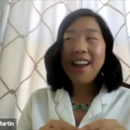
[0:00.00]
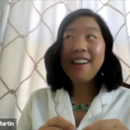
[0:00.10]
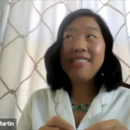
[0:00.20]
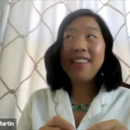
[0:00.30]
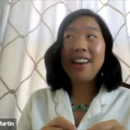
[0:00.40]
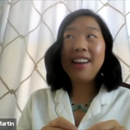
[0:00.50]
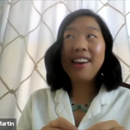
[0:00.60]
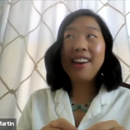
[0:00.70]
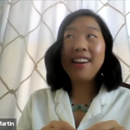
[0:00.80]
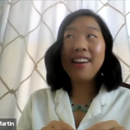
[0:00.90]
And
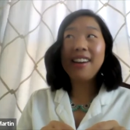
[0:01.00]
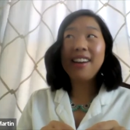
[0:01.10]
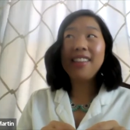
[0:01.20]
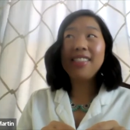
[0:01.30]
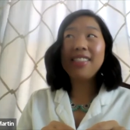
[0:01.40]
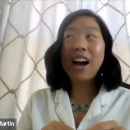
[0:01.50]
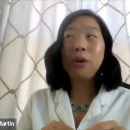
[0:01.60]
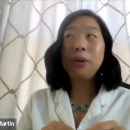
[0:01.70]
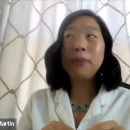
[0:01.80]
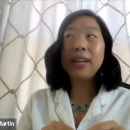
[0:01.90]
then that
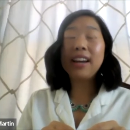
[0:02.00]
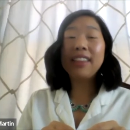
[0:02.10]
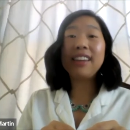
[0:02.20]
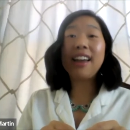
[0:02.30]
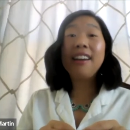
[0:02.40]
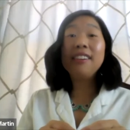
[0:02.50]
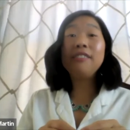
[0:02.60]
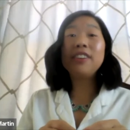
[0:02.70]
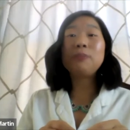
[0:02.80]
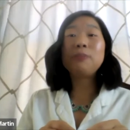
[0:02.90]
would be at the end
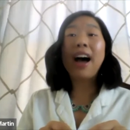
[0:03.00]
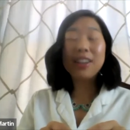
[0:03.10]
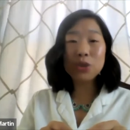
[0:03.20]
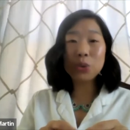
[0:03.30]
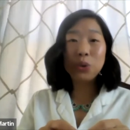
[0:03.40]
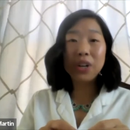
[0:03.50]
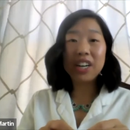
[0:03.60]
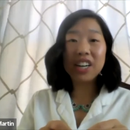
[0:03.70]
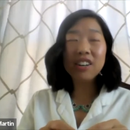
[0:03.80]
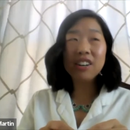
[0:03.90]
of this past school
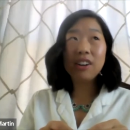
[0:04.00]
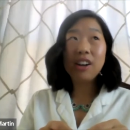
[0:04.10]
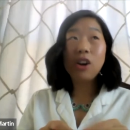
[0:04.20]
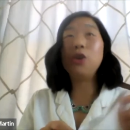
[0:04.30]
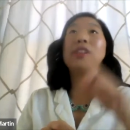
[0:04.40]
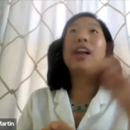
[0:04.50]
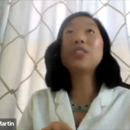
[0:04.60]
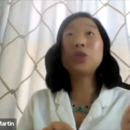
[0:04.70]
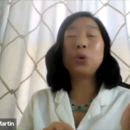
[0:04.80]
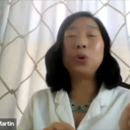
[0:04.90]
year, no,
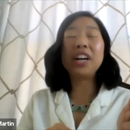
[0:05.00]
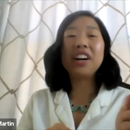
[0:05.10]
last school